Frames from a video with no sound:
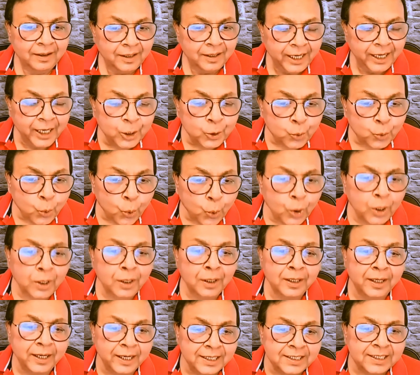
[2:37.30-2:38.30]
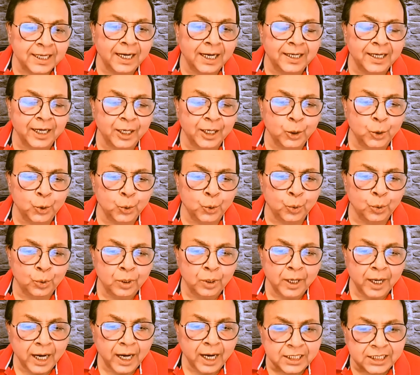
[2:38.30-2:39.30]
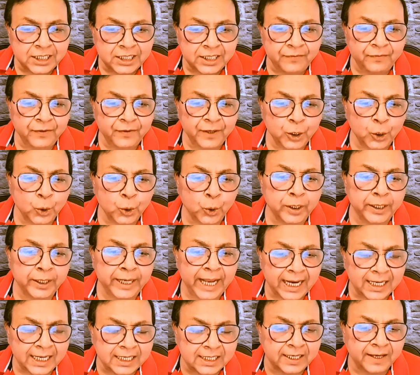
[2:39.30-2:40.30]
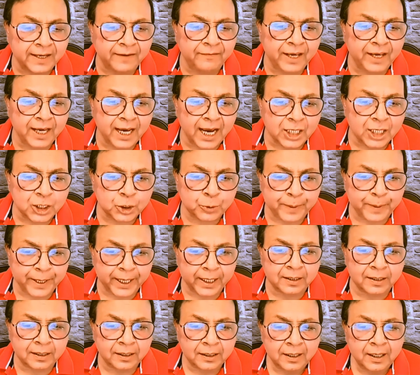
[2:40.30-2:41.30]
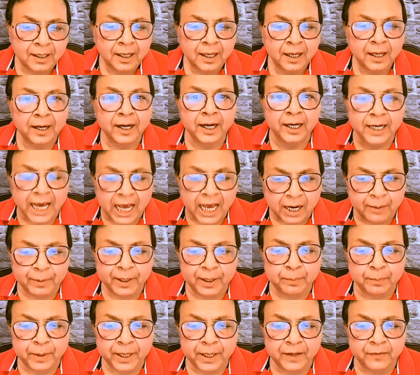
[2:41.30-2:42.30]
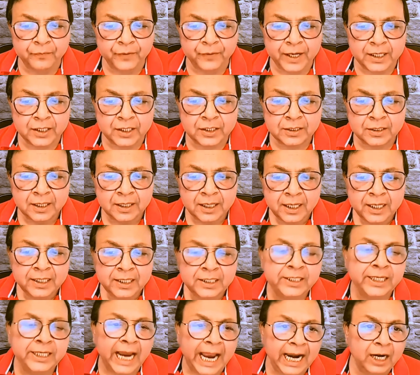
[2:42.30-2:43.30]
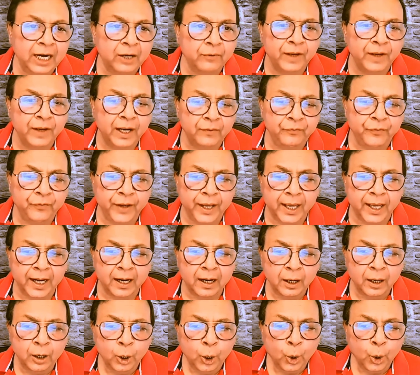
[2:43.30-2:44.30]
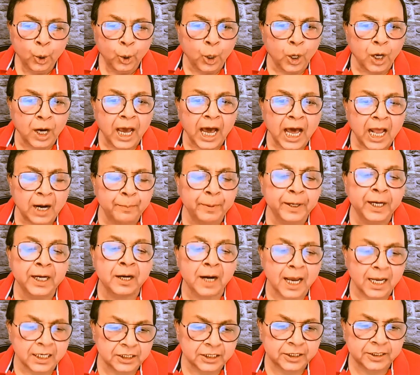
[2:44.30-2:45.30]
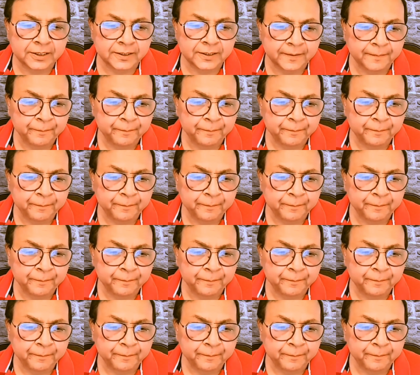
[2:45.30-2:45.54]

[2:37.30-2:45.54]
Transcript: It could result into achieving your tax saving aspect, retirement benefits, child welfare, or arbitrage.